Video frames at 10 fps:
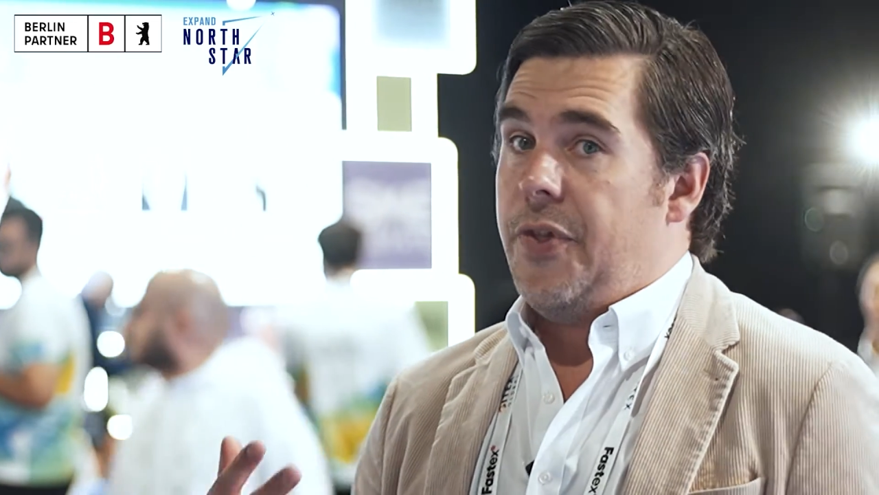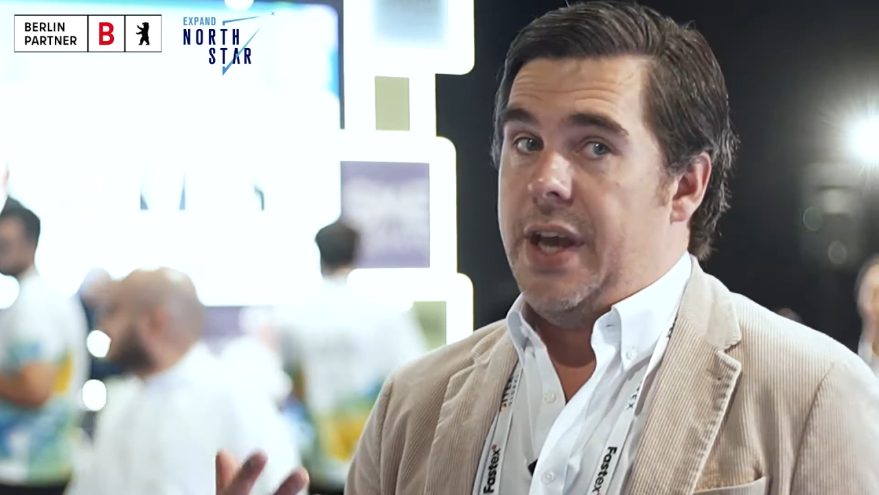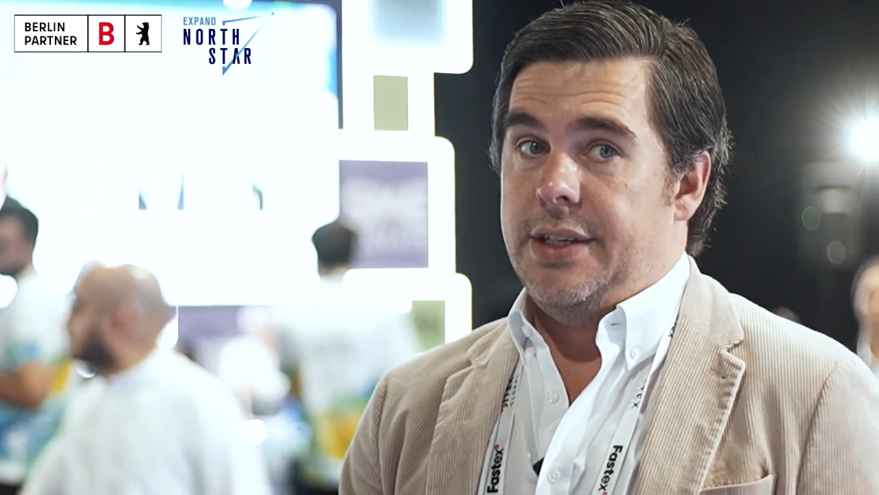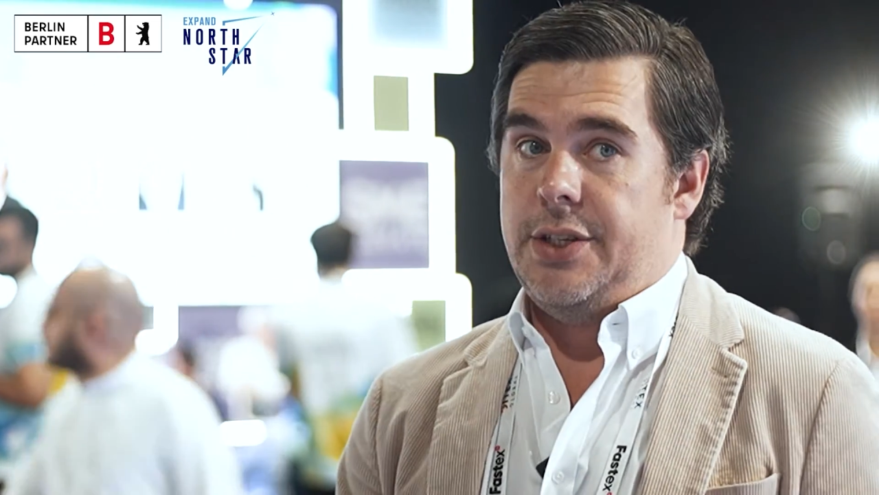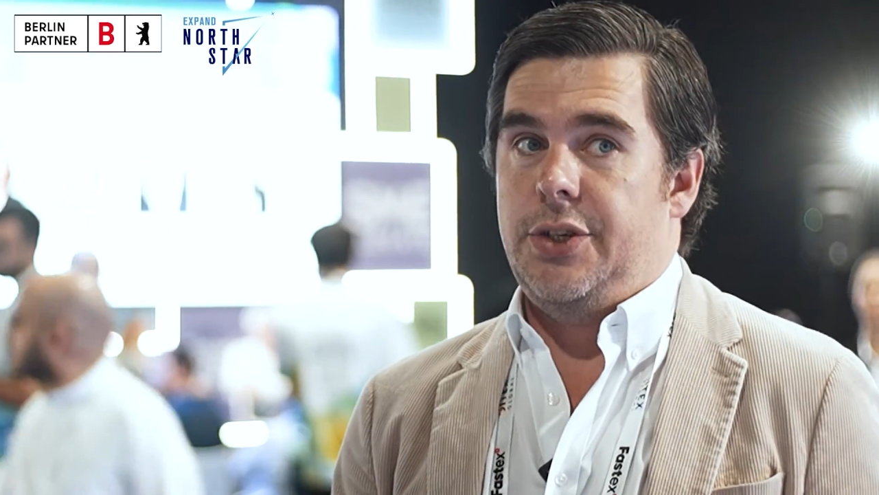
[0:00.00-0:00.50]

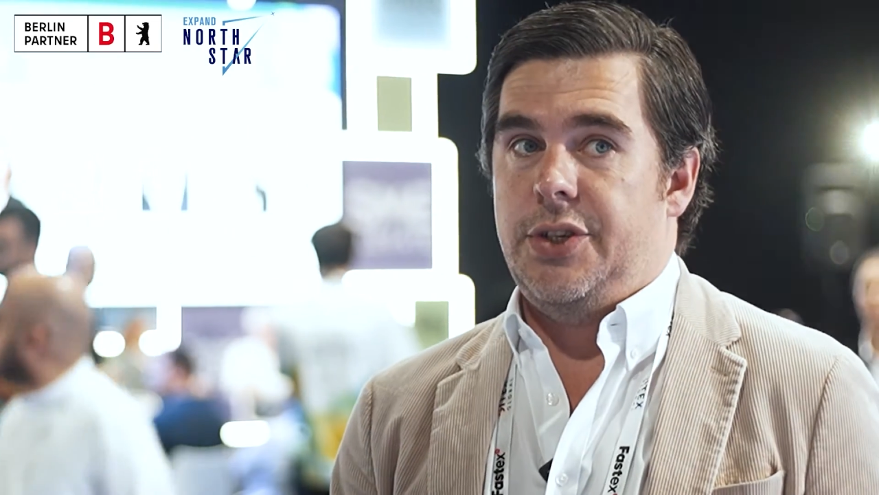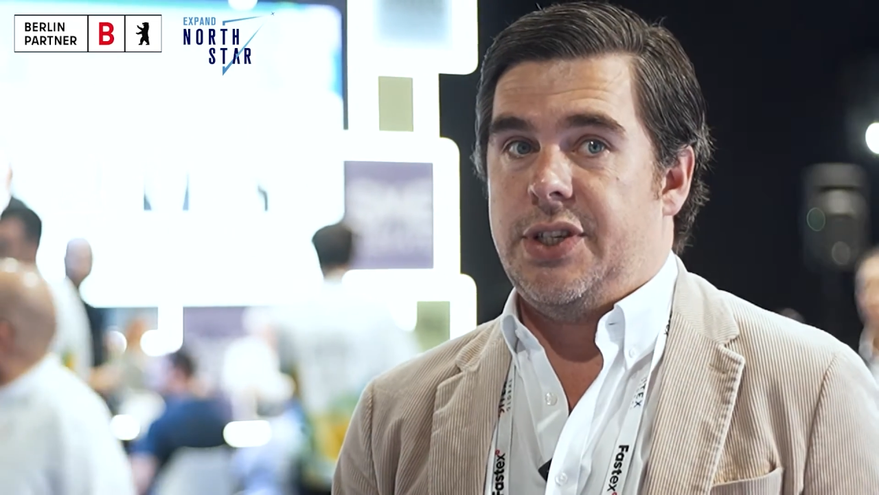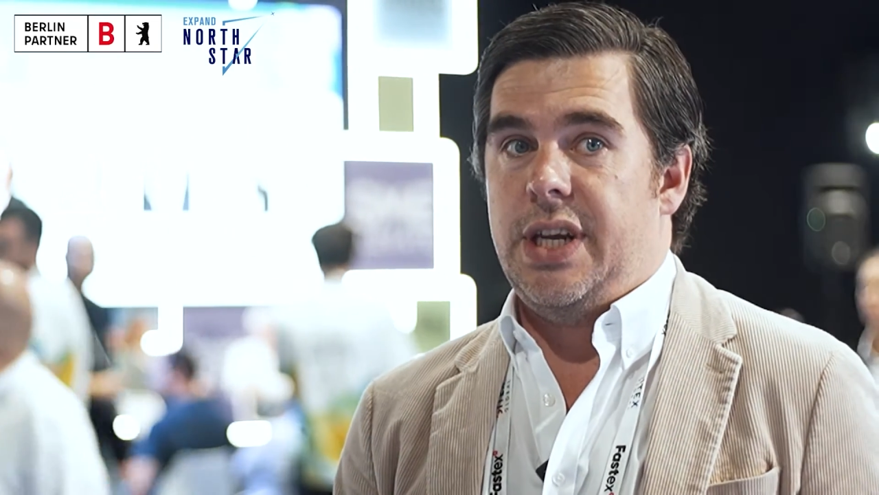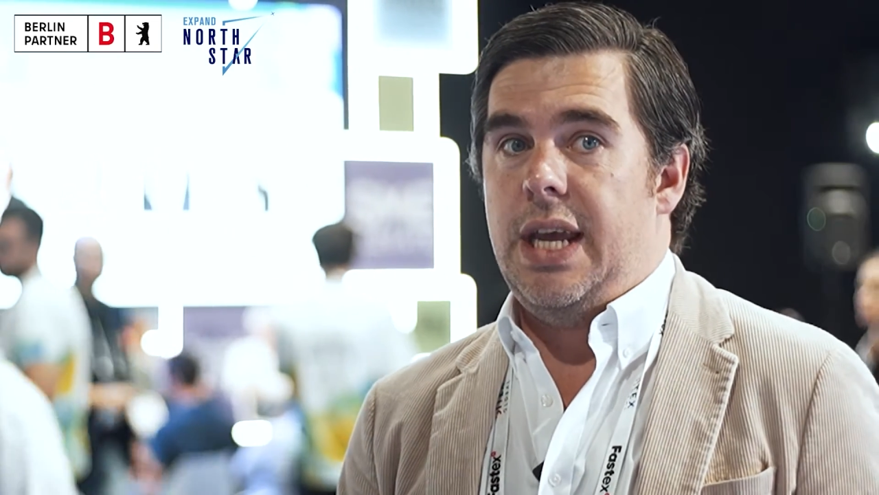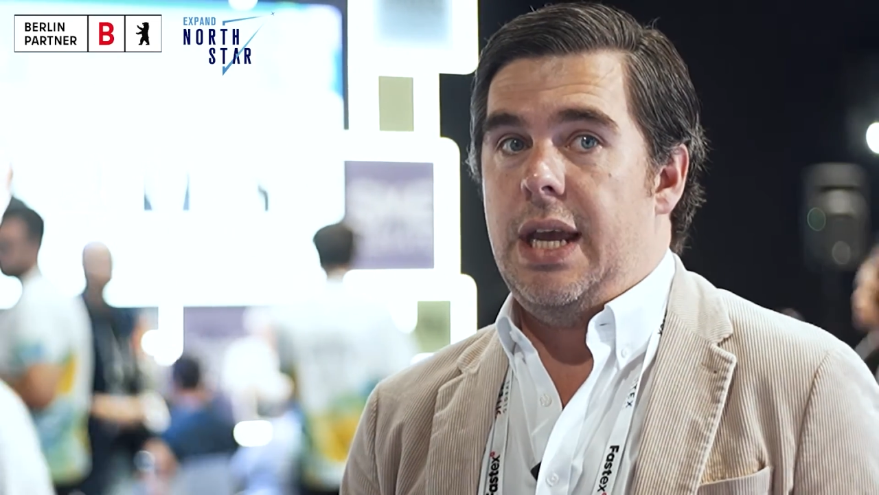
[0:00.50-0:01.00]
things to
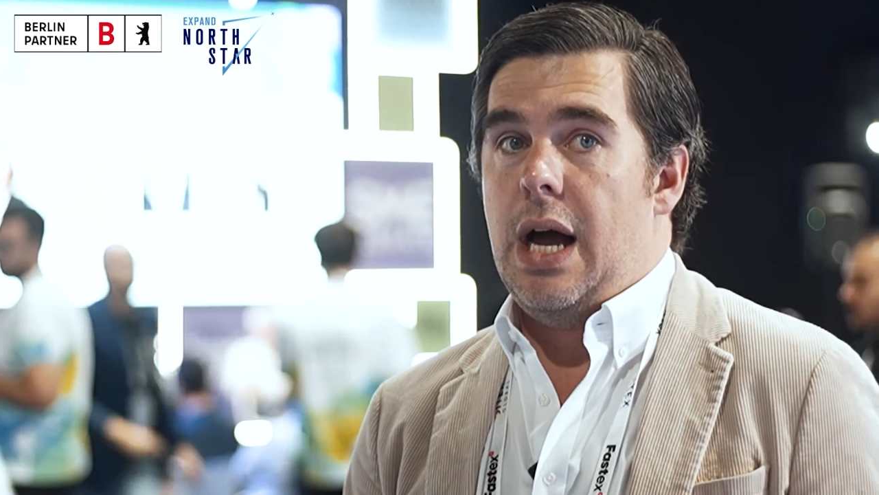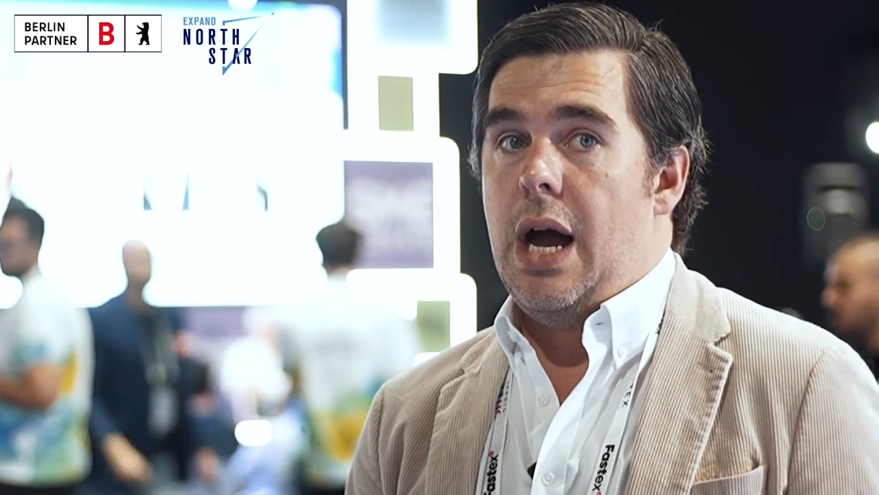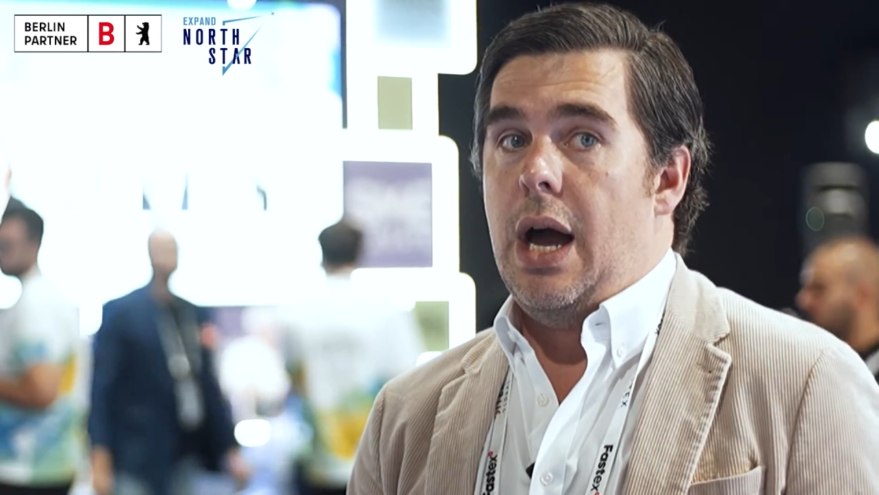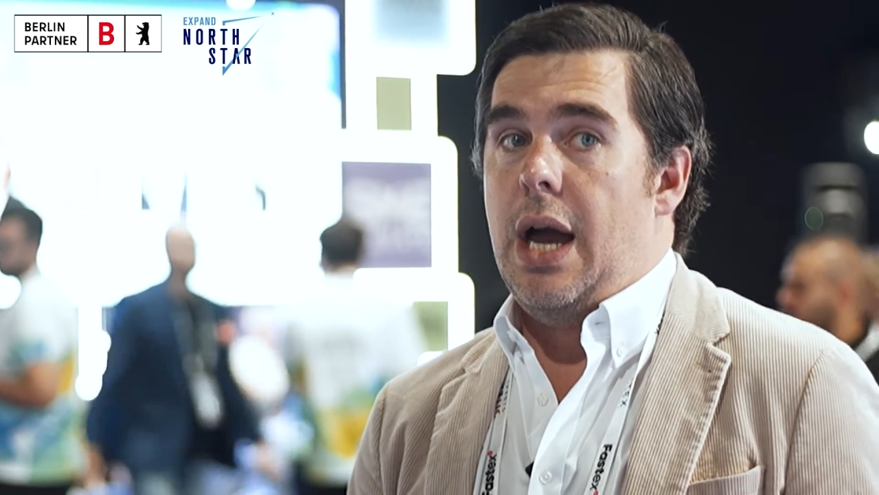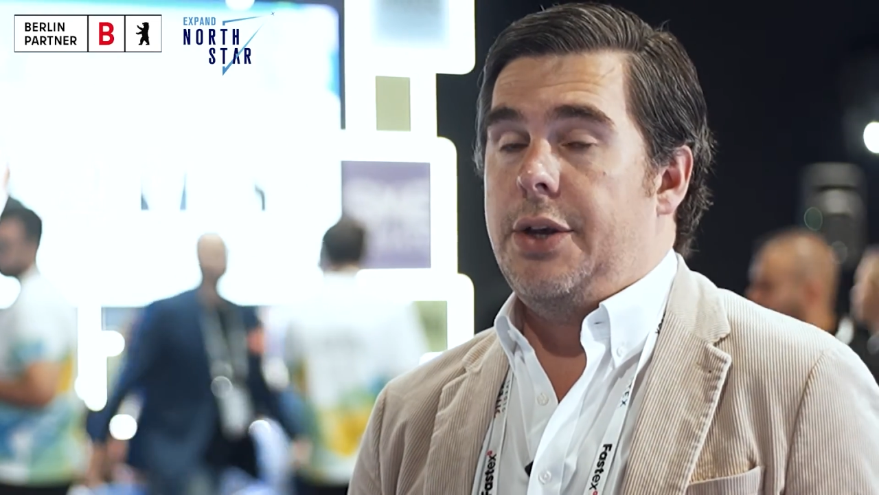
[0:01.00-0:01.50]
see
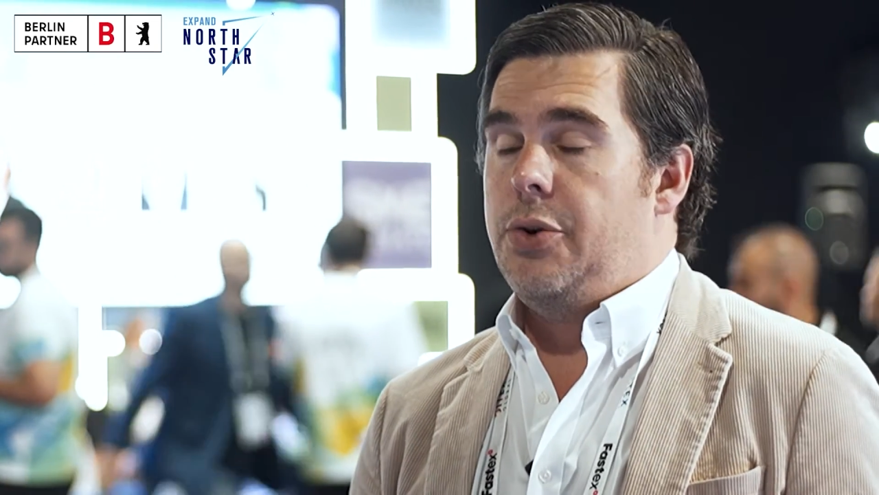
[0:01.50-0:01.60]
and